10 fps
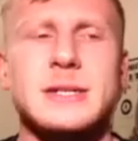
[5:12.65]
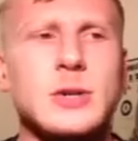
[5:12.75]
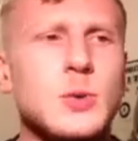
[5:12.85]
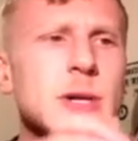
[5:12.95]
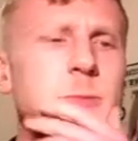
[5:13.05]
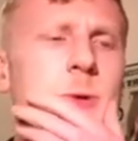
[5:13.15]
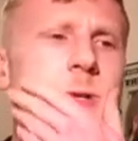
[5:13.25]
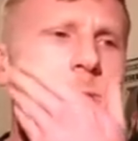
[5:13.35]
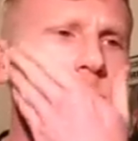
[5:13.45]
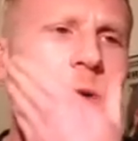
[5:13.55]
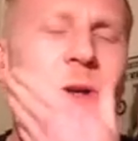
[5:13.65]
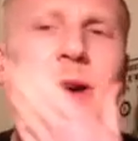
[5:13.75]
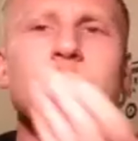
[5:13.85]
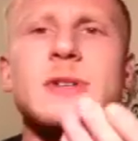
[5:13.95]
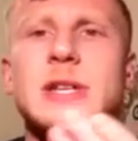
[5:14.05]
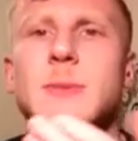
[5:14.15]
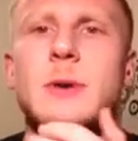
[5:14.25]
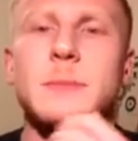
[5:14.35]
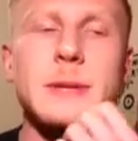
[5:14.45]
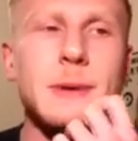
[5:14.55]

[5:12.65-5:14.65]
as it always was. It obviously won't be,